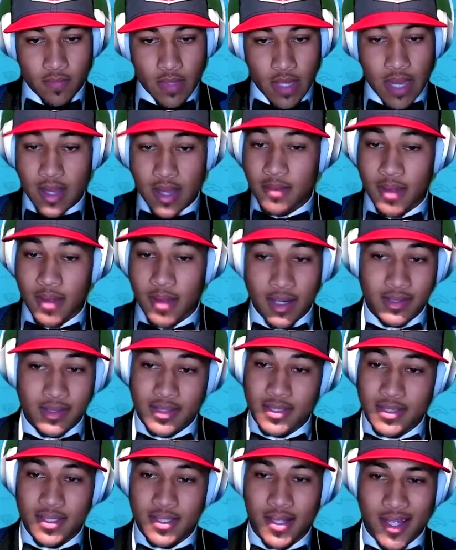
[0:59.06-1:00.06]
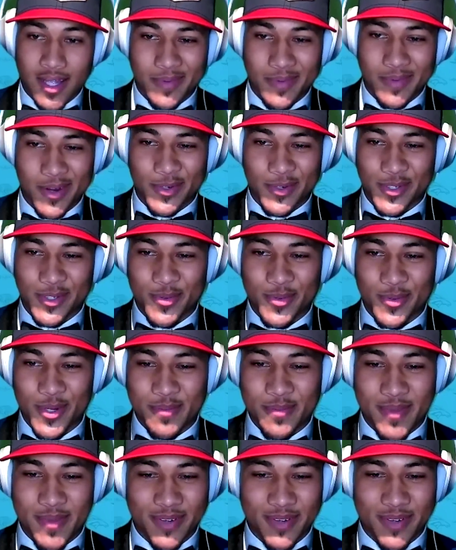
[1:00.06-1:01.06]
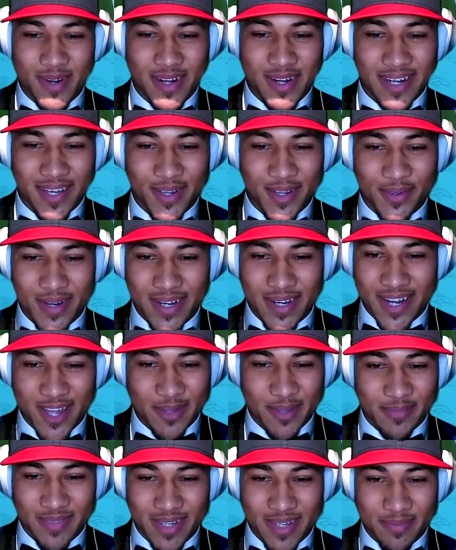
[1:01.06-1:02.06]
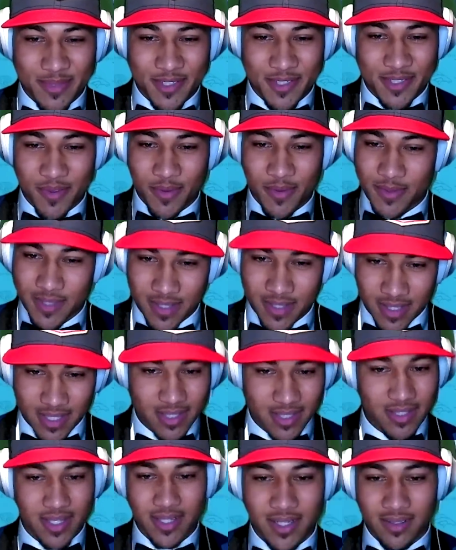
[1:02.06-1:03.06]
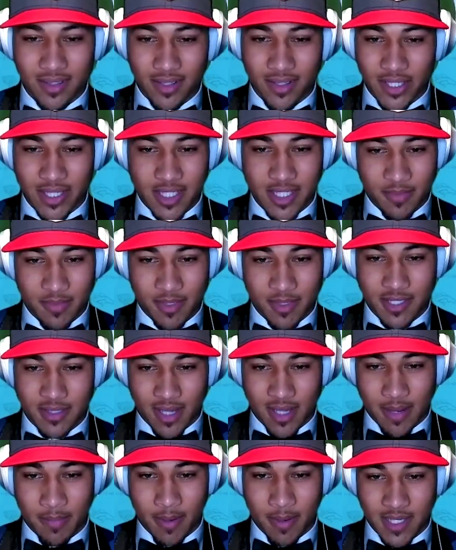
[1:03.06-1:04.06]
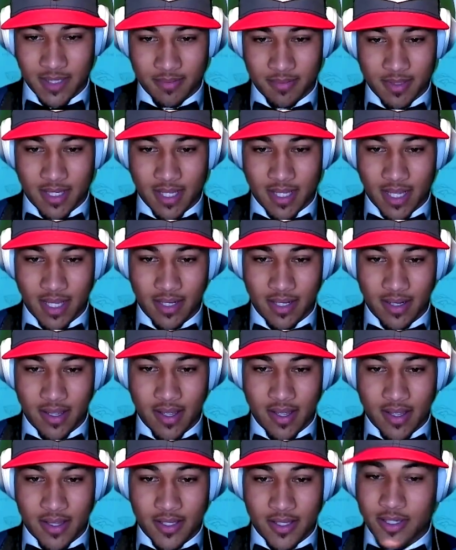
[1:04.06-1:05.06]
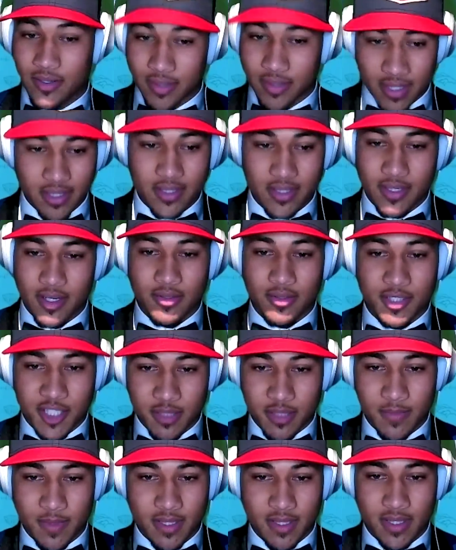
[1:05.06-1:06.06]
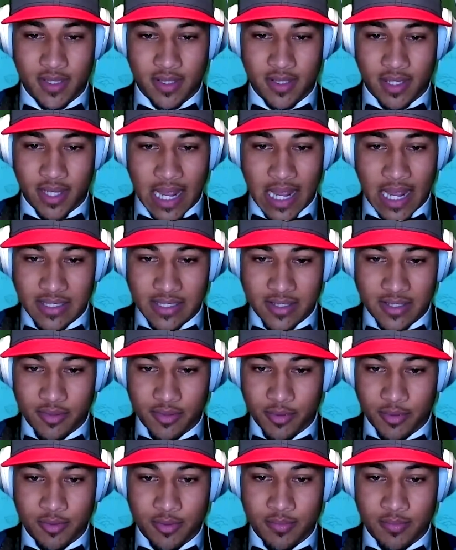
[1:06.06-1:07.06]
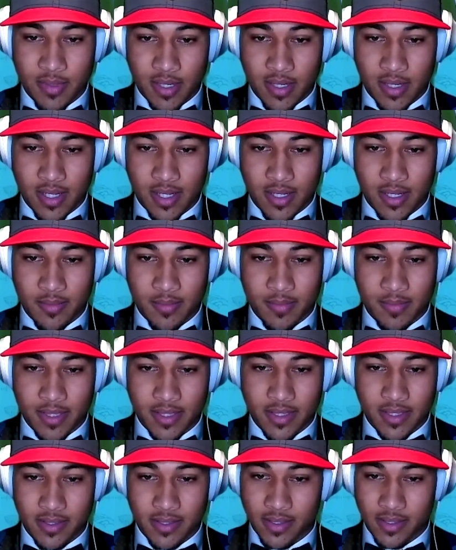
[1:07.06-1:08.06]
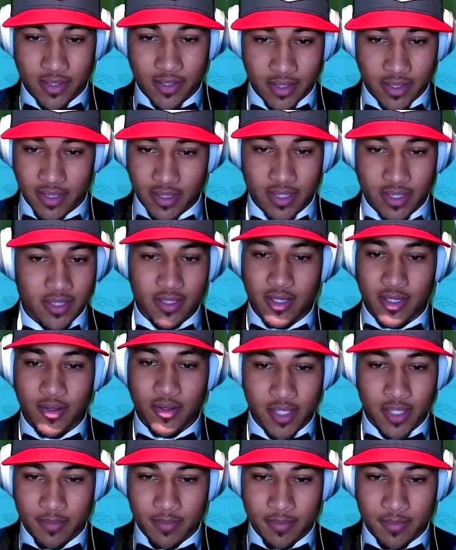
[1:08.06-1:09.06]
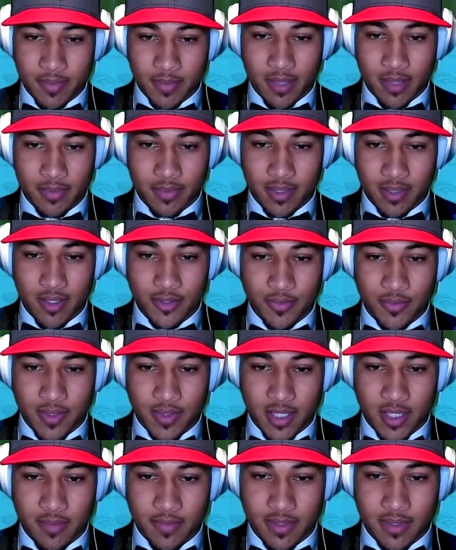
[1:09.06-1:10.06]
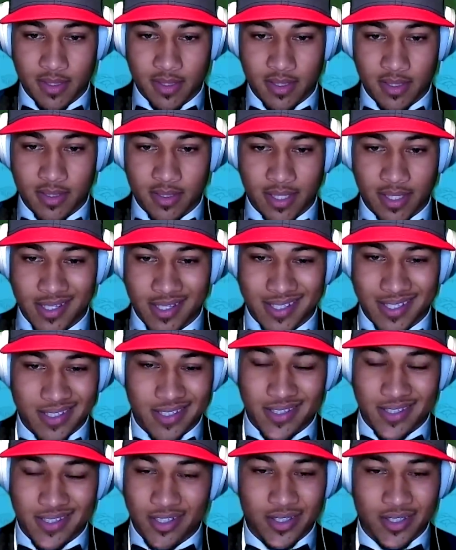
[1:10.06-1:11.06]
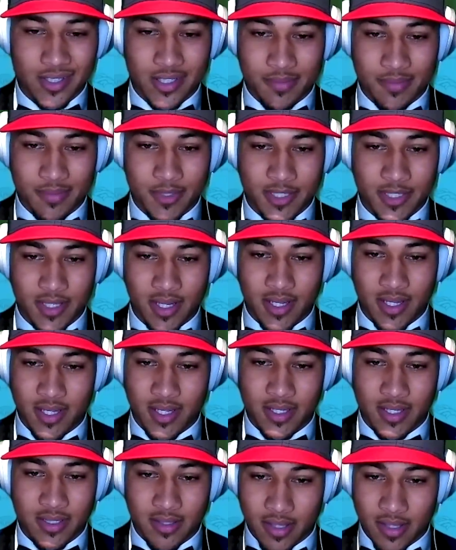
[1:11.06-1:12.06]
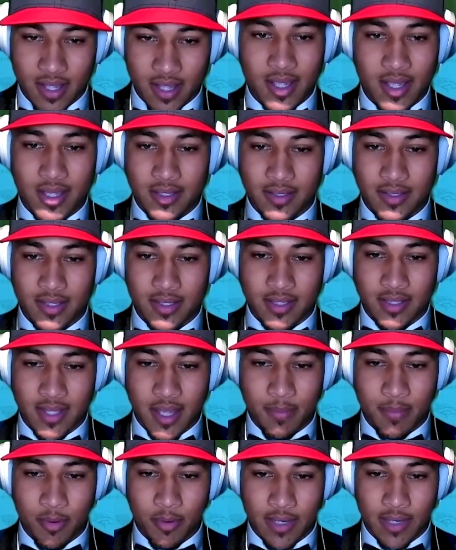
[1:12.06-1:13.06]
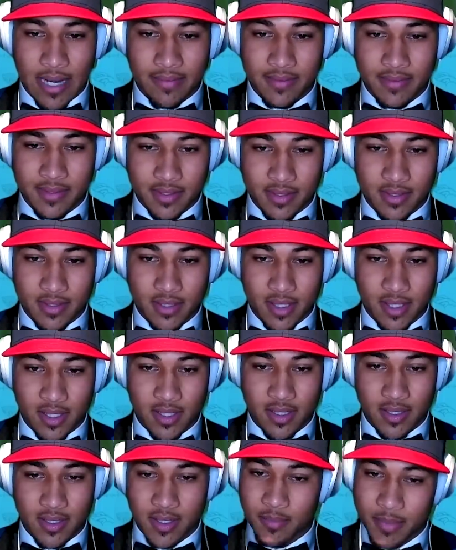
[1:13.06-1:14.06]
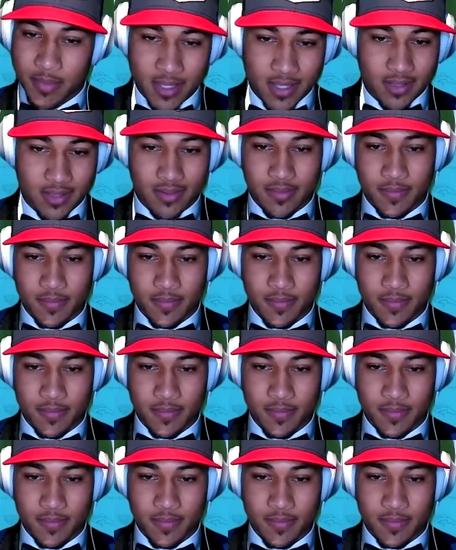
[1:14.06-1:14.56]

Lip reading: Honestly, I'm not really worried about it right now. Right now, I'm just focused on getting learning as much as I possibly can, you know, getting to know Jimmy and the guys in the room, and learning, getting to know him, becoming close with him. And like I said, just learning as much as I can. And then at that point, obviously, competing.